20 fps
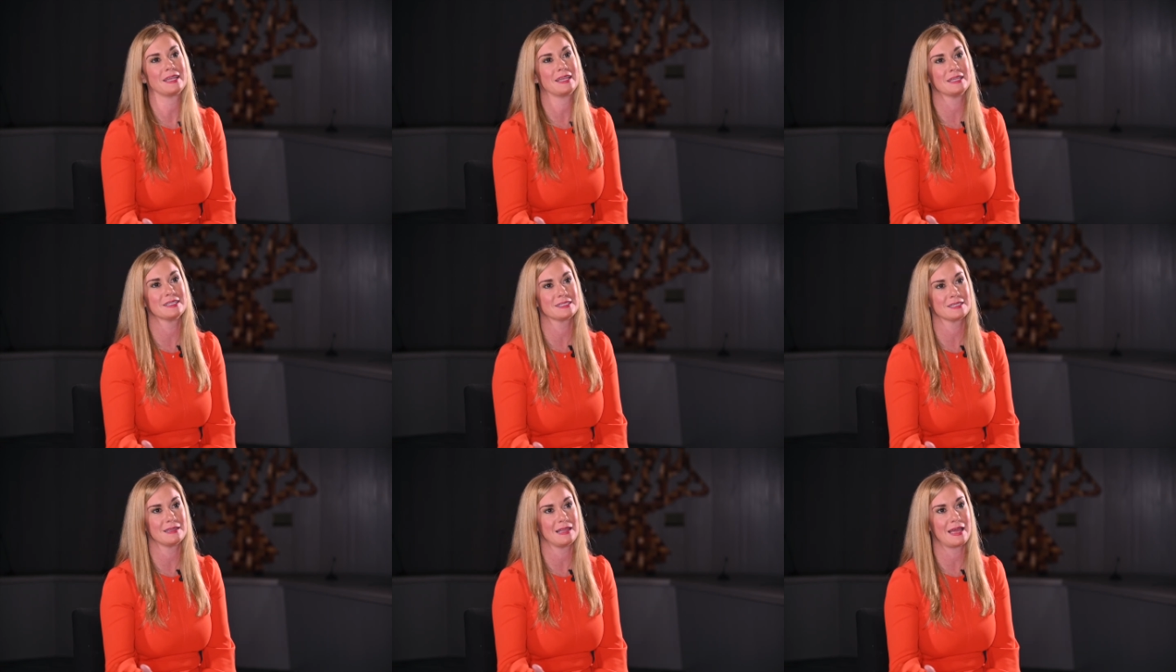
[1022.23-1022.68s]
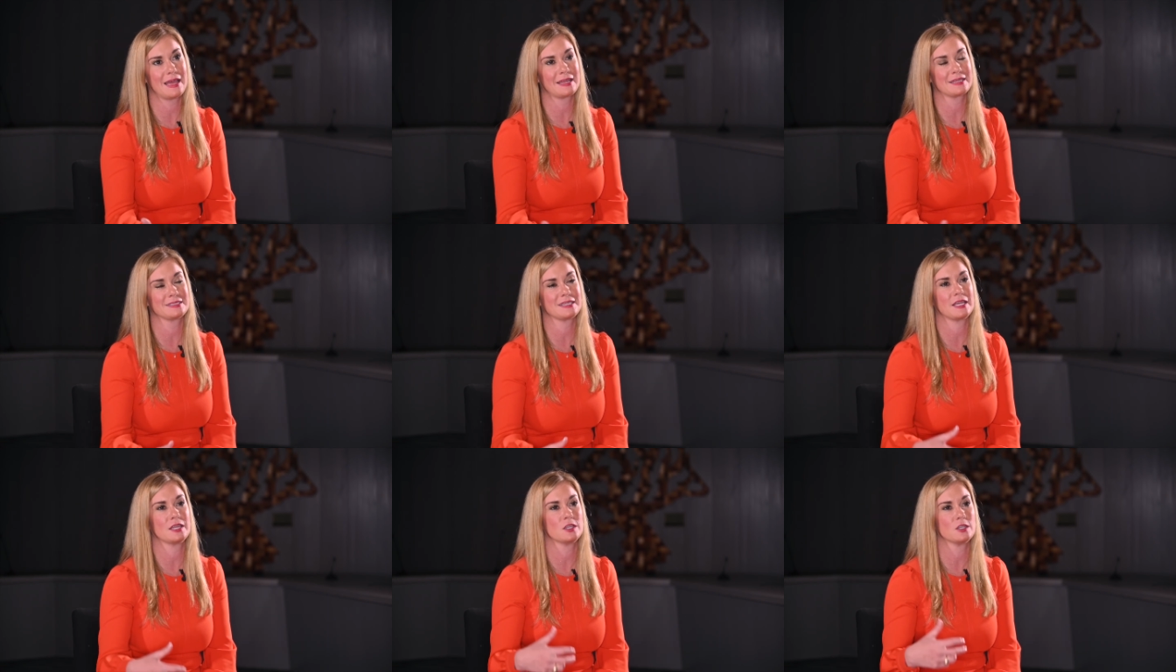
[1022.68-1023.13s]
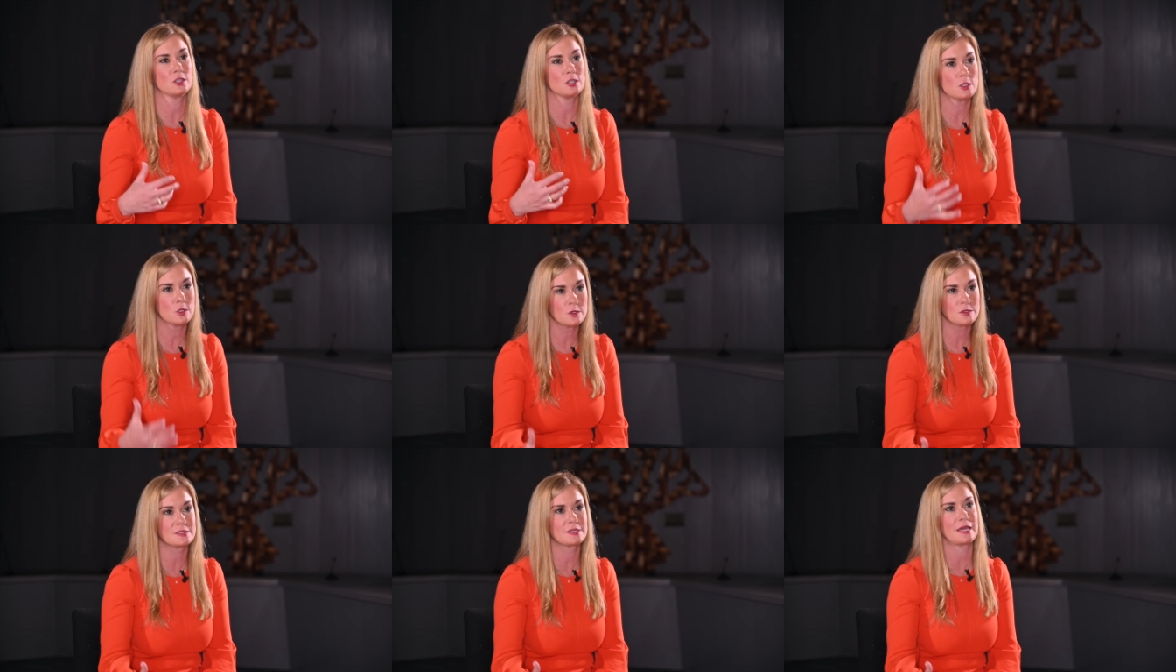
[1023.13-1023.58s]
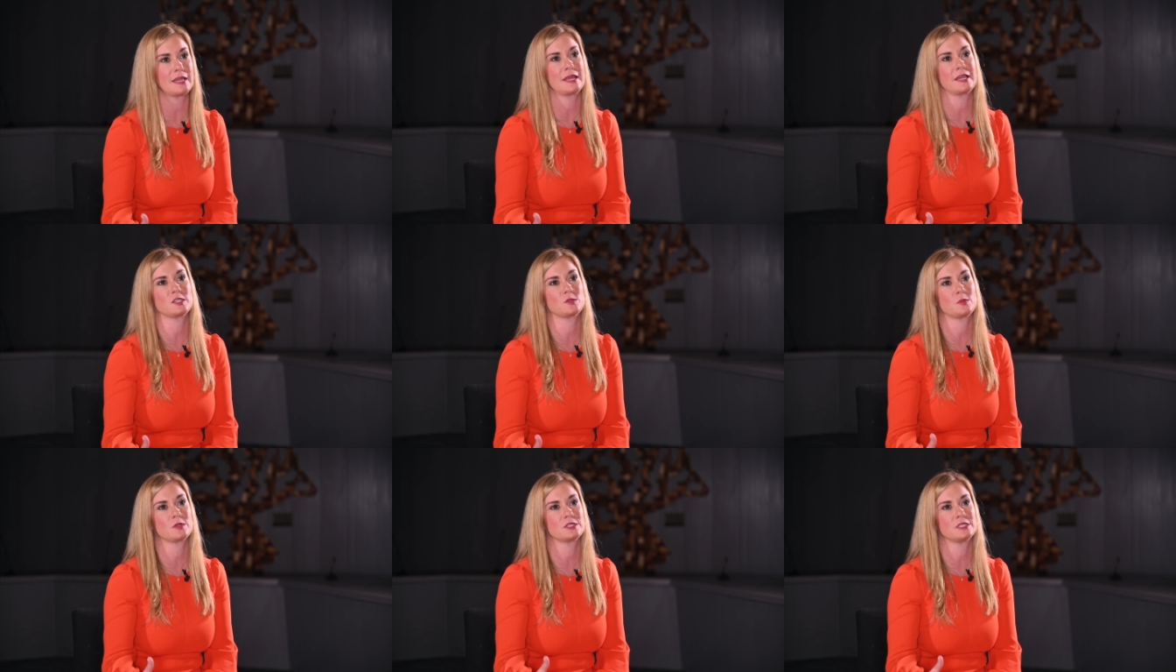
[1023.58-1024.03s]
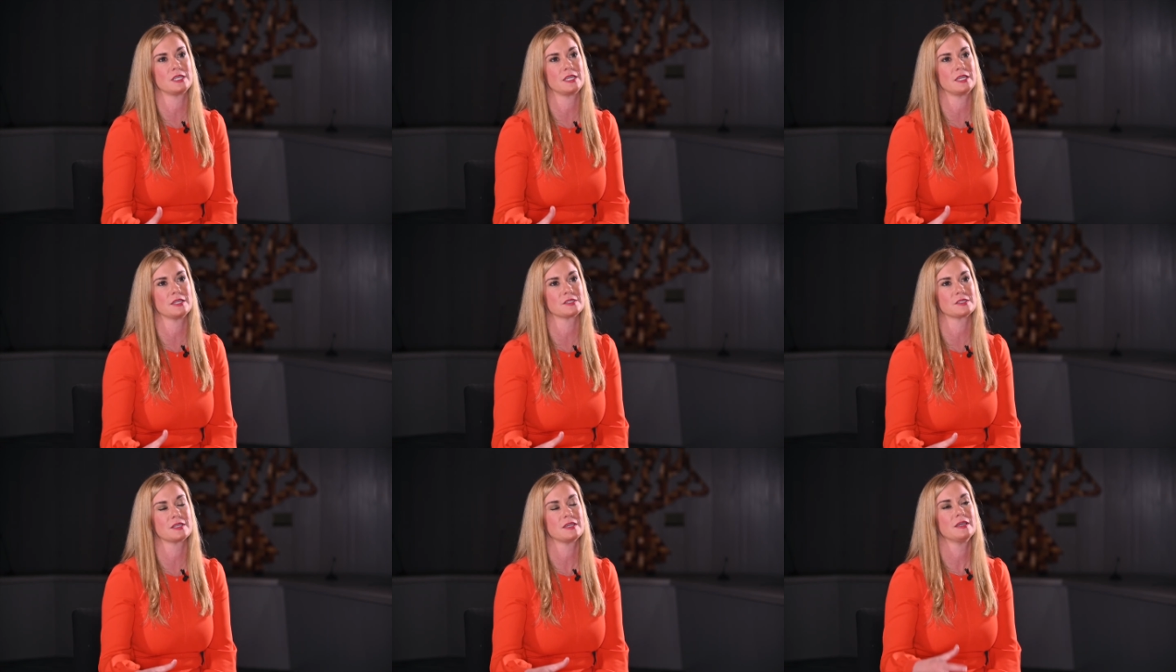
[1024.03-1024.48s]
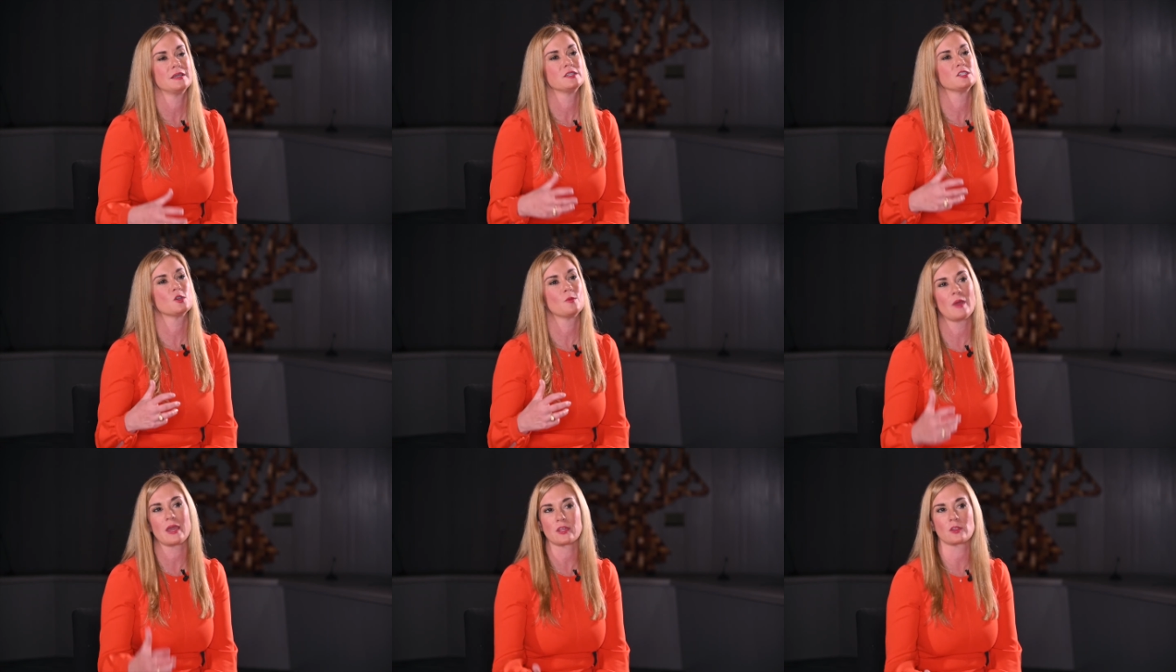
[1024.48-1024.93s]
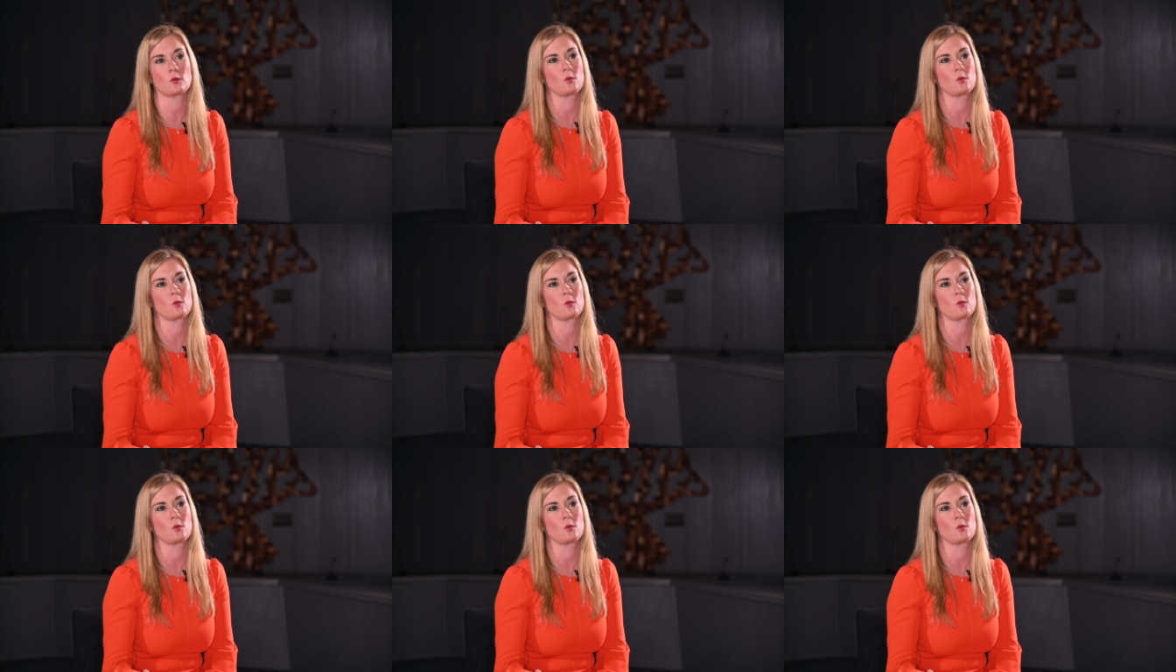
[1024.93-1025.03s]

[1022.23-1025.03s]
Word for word: intellect and use that expertise to make the